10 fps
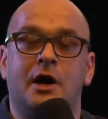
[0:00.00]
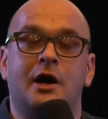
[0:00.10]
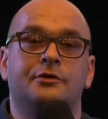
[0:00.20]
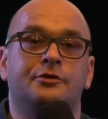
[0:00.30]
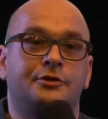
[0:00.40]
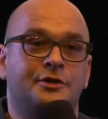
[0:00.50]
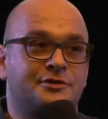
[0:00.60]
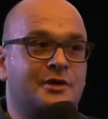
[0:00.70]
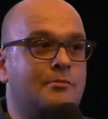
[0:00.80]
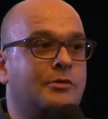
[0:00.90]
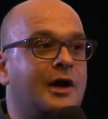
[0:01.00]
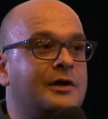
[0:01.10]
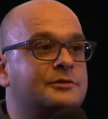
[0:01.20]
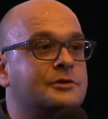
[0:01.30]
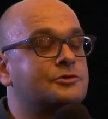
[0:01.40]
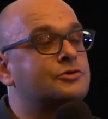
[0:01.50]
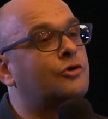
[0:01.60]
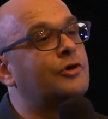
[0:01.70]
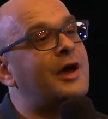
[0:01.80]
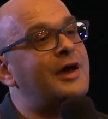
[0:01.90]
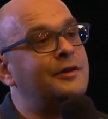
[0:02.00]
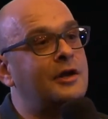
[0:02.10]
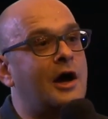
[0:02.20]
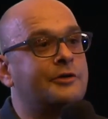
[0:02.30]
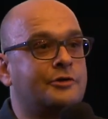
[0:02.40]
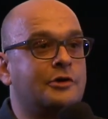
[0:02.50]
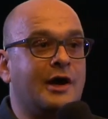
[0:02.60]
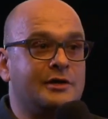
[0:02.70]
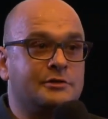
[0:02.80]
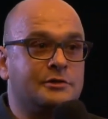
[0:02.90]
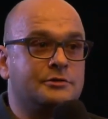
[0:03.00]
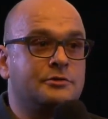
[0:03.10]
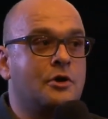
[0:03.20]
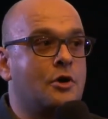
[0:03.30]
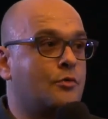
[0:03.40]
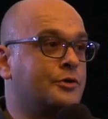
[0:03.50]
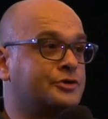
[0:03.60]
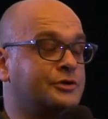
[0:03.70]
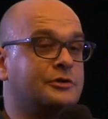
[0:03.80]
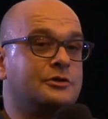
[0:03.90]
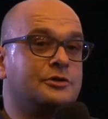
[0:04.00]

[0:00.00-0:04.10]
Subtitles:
under the same license or any other license which